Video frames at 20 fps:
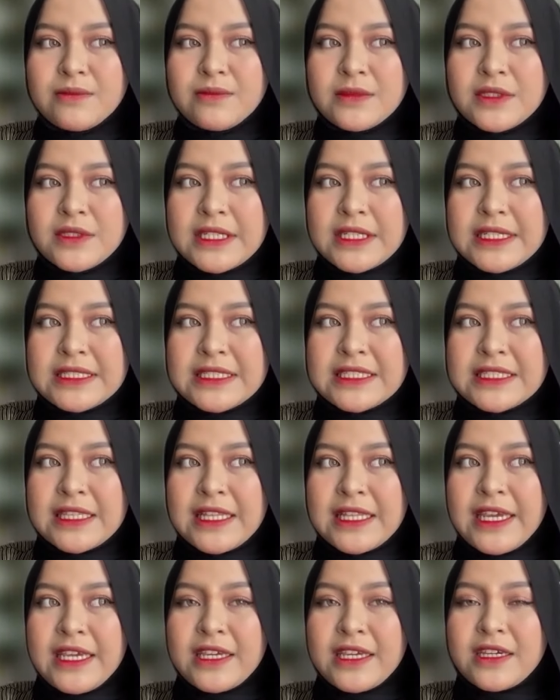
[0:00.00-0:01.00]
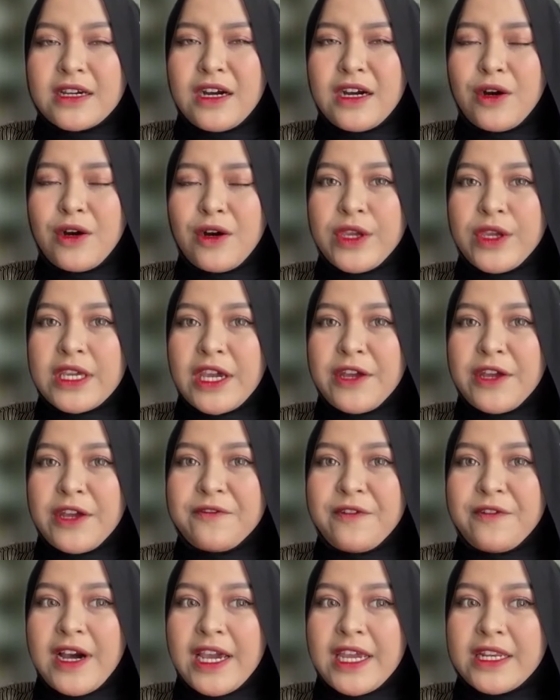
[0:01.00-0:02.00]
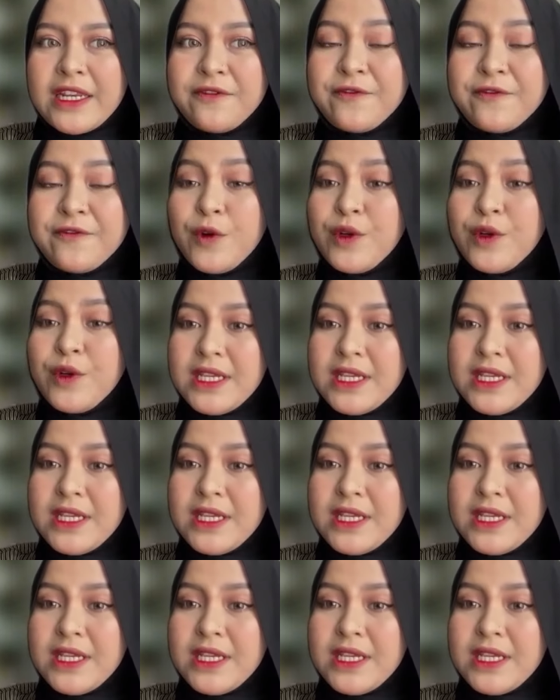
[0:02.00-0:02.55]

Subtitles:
since, like, we can find food